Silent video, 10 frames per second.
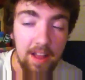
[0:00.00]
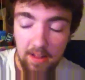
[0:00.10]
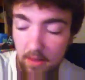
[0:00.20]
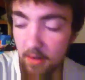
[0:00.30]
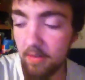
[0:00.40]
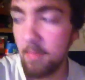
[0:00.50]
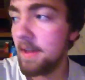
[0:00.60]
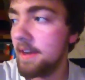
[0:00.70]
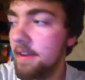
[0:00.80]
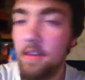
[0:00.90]
Hello
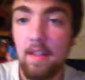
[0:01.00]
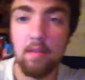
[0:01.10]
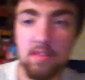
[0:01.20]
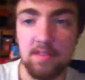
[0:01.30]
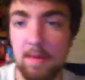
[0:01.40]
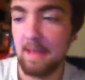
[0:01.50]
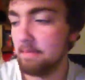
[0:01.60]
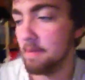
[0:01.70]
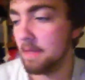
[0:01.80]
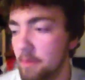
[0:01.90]
everybody. That was my
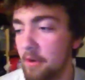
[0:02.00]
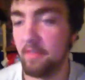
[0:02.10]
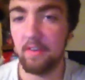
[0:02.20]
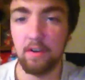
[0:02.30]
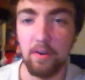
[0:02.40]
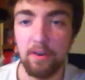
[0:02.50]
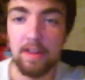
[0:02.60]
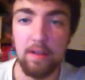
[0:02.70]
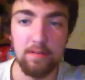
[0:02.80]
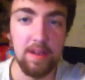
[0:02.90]
computer if you heard
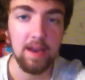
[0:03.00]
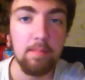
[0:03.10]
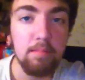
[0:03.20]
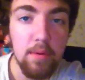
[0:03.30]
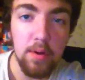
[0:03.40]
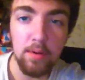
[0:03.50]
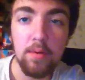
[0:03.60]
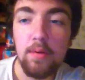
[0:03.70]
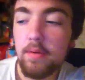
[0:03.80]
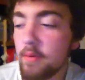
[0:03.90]
it. It was like
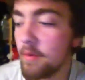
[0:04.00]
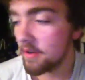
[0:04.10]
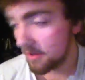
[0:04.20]
Boo-doo.